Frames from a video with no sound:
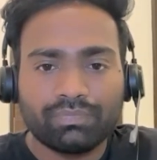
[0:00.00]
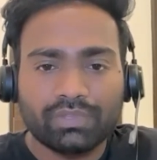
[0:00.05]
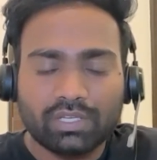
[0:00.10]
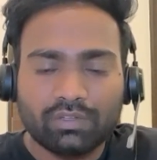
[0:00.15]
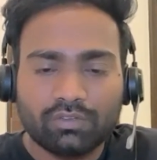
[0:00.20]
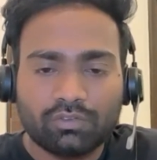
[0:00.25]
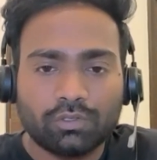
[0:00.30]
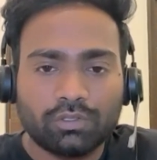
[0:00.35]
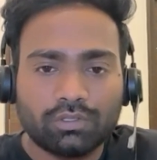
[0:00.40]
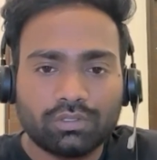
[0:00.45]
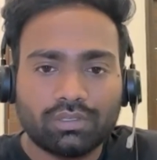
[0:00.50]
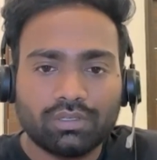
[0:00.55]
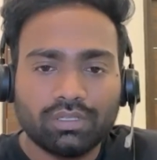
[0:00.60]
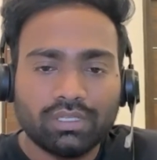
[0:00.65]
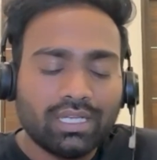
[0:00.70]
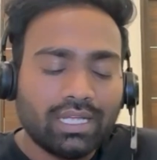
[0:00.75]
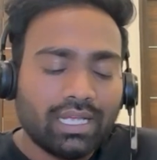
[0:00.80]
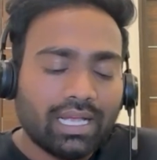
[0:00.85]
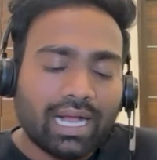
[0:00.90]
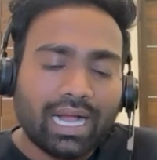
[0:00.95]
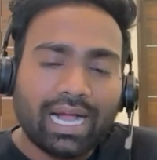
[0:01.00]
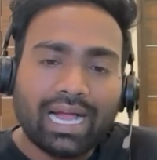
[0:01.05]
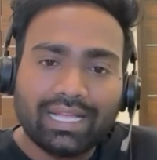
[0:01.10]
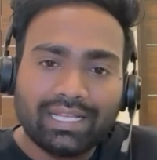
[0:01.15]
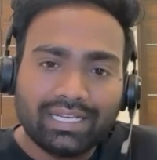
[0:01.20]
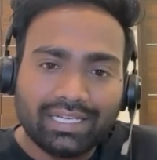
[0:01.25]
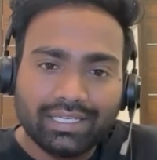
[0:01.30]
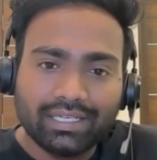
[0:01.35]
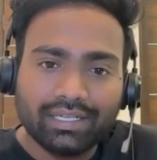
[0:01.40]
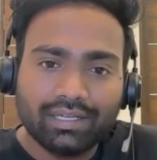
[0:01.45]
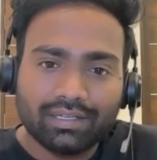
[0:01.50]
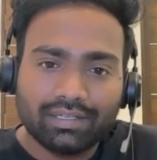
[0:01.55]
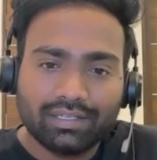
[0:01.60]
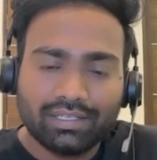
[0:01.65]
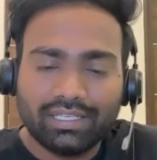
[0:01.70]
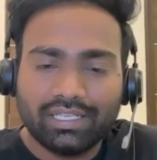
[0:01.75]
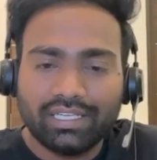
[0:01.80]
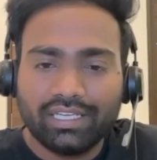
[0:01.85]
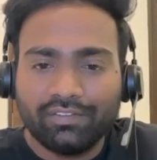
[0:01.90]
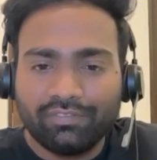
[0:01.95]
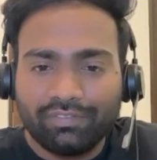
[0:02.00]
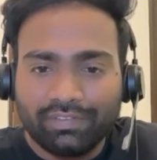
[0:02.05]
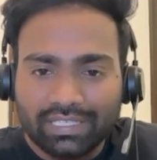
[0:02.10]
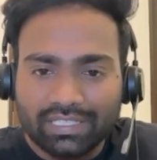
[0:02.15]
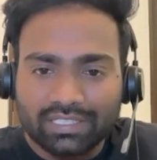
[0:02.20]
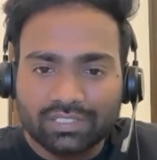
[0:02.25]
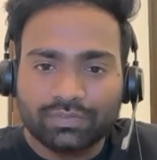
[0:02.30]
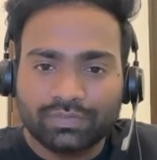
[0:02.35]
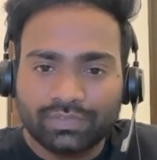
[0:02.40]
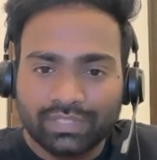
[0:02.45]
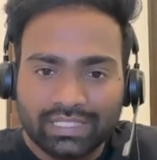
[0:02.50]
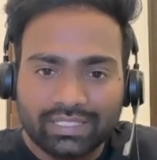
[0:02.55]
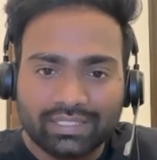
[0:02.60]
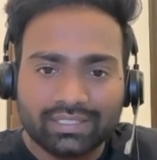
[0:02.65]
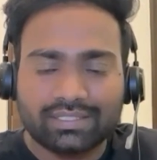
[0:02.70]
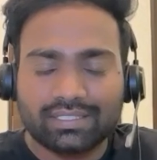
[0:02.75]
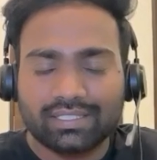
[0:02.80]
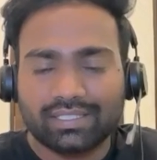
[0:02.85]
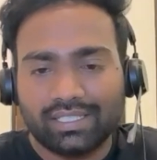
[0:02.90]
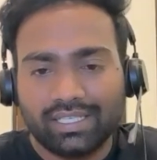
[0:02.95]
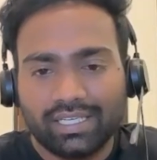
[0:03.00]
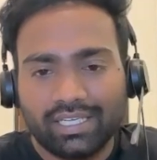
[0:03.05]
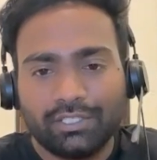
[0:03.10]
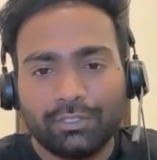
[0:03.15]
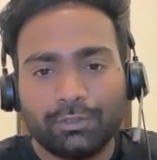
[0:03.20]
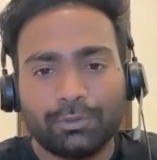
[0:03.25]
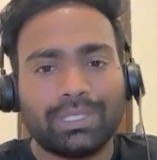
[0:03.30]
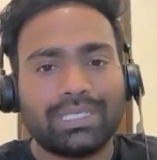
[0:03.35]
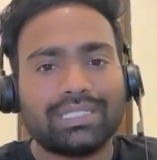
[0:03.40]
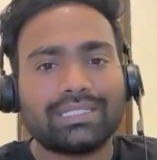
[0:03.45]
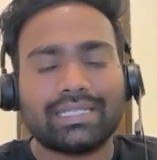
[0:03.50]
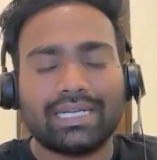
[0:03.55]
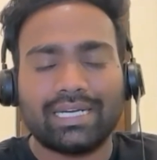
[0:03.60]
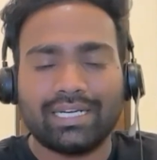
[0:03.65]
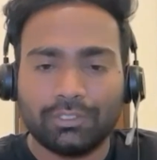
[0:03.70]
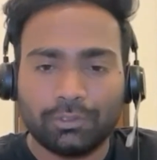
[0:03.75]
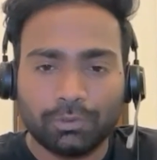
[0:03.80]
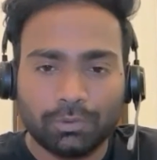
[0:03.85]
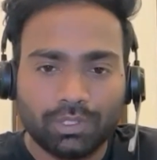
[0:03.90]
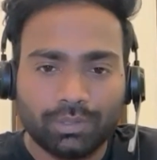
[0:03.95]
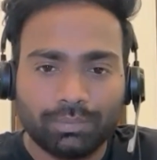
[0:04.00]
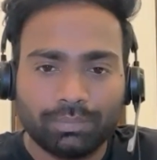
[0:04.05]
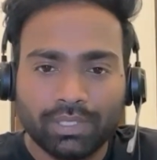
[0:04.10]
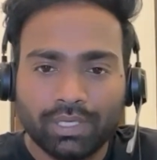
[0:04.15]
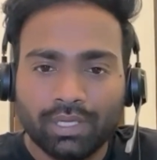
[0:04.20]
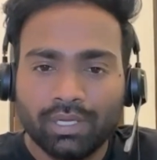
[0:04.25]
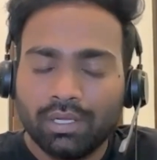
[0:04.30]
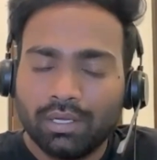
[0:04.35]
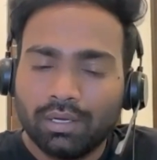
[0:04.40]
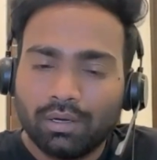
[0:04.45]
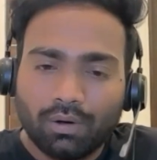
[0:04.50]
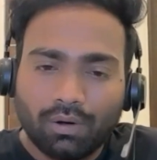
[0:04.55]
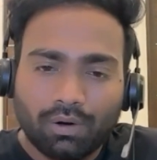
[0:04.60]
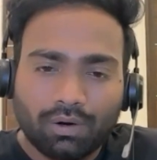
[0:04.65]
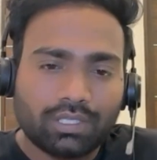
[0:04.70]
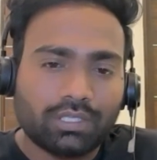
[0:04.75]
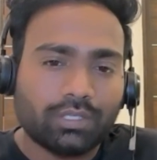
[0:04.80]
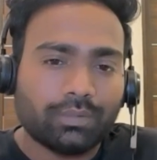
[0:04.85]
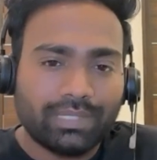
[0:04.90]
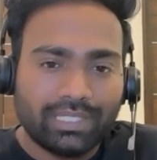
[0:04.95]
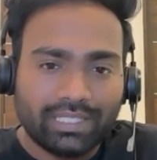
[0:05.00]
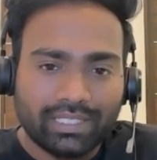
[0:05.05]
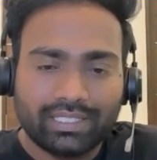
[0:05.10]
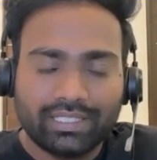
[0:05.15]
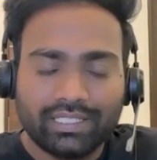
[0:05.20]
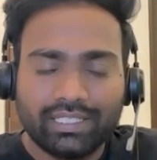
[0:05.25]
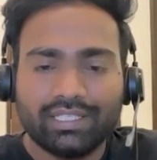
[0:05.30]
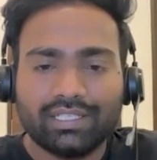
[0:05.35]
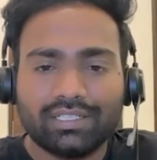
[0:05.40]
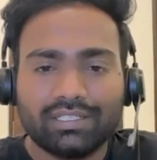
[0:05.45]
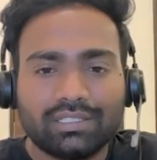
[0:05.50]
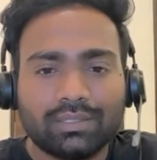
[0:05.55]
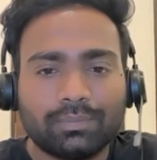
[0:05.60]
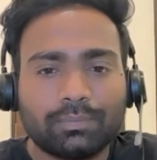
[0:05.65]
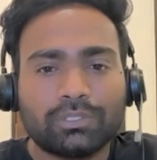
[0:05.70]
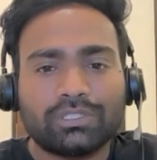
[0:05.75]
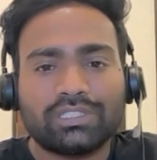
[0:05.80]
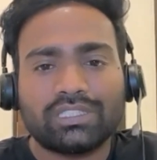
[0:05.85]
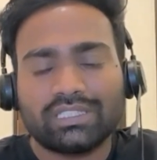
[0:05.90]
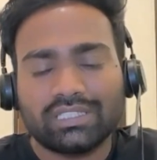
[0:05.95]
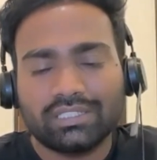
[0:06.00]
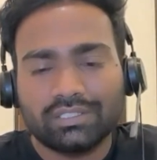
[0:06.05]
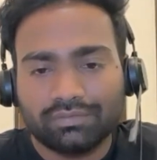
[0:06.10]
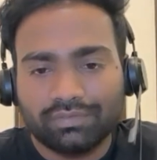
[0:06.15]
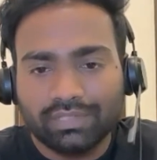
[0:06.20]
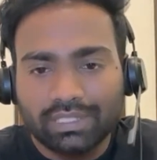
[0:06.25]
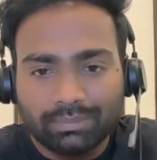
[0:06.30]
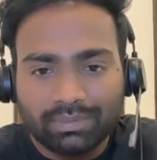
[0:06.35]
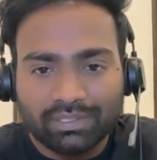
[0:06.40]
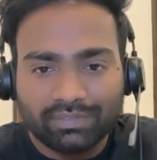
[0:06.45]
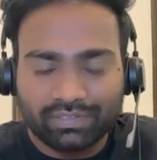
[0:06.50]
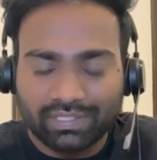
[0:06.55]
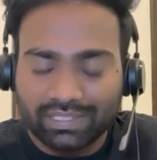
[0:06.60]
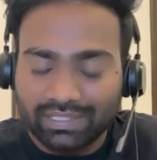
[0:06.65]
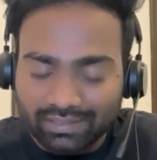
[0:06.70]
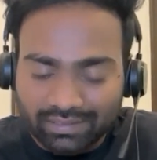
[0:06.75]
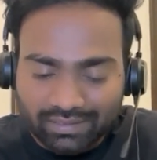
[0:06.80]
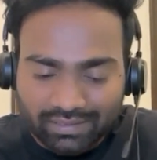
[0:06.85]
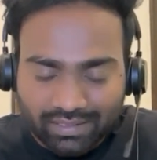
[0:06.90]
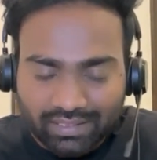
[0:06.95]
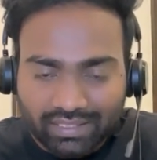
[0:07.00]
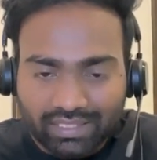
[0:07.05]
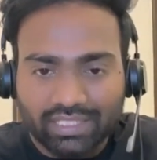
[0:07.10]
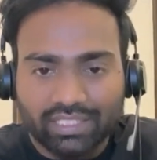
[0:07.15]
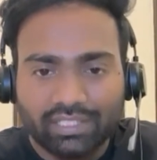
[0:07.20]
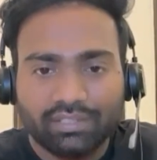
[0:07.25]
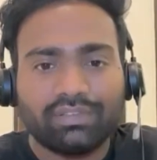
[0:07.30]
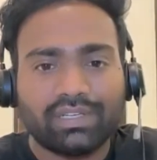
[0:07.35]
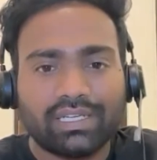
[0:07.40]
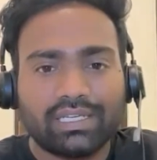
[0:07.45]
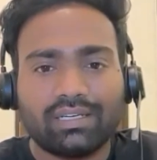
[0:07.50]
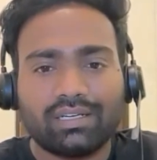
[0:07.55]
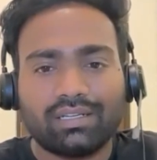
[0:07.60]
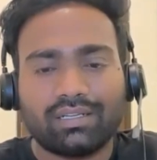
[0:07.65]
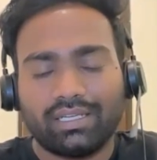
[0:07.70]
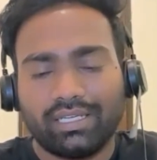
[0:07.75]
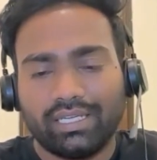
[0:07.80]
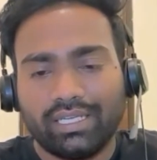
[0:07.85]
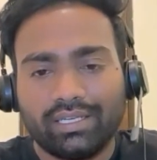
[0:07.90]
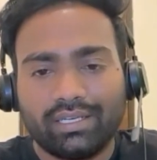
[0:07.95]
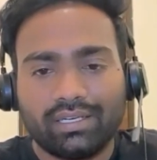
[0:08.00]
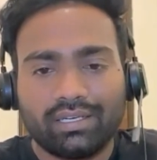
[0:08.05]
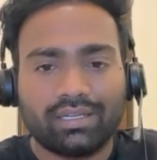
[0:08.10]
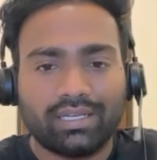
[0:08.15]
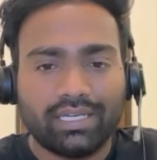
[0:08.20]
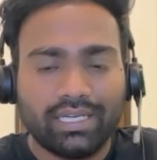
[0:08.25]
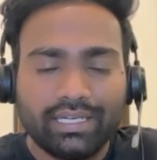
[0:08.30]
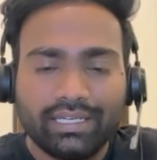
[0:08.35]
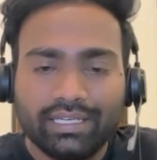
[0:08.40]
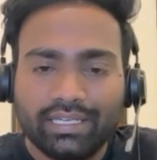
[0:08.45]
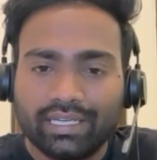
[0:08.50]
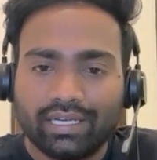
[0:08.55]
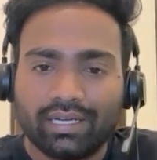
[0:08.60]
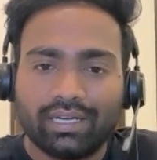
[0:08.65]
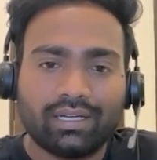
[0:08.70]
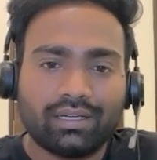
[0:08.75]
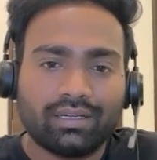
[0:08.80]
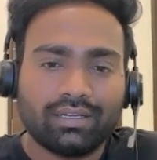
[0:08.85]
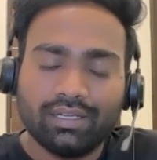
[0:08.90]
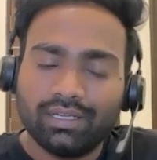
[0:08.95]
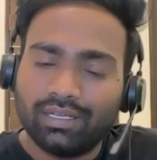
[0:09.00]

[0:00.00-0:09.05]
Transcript: So hiring, if it is freezed in US and Europe, automatically the positions will be freezed even in India,